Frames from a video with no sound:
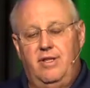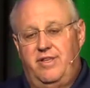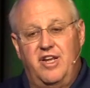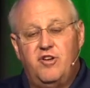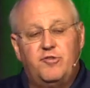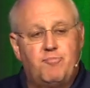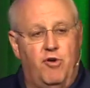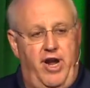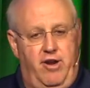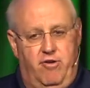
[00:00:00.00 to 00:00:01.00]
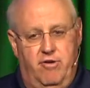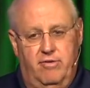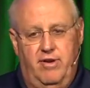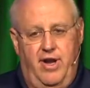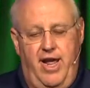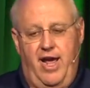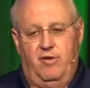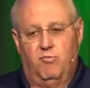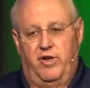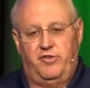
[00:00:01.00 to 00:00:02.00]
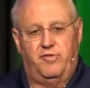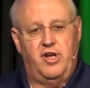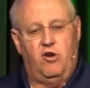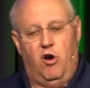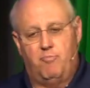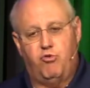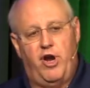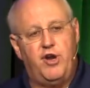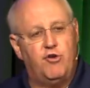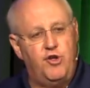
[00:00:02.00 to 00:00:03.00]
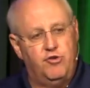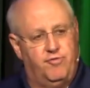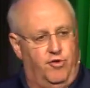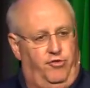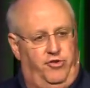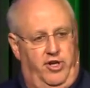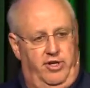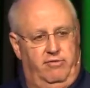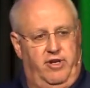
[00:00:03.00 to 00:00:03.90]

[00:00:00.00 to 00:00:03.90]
Dennis Prager ha runs a thing called Prager University.